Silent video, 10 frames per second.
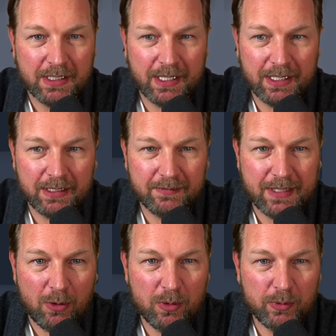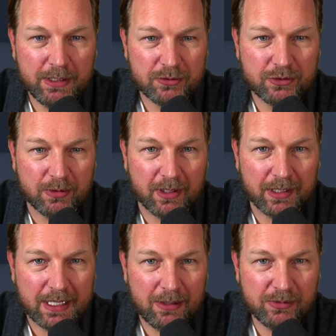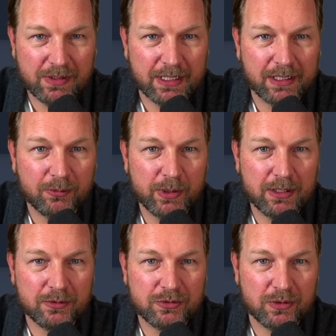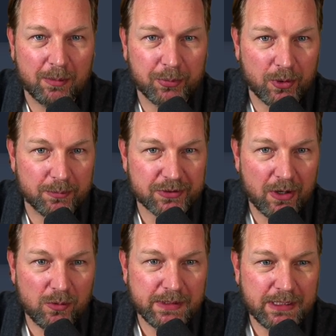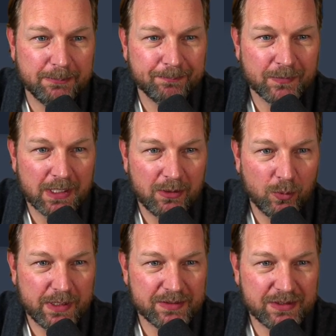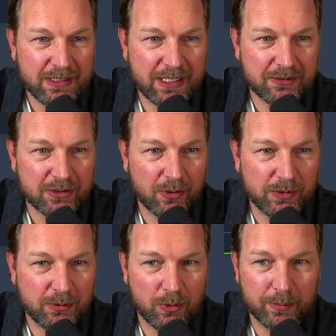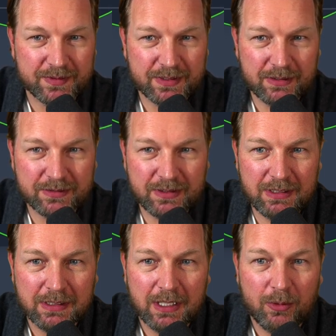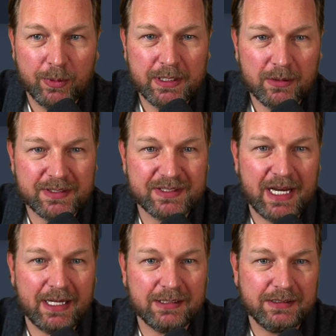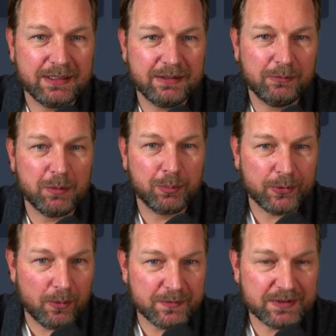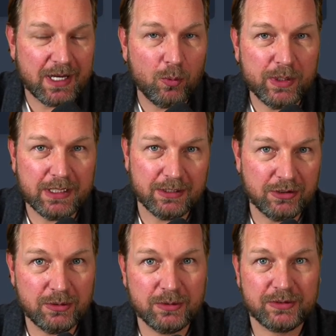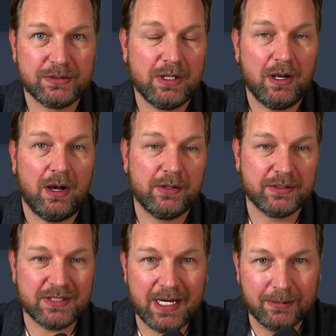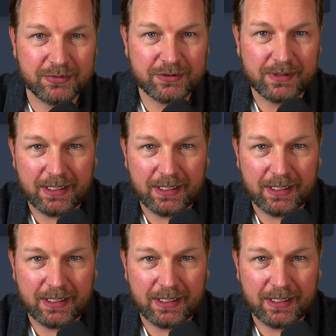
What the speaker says: And now when we go to our account here, we go to our prompts only, we can see here Tony Robbins salesy. We know exactly the prompts that we can use other times.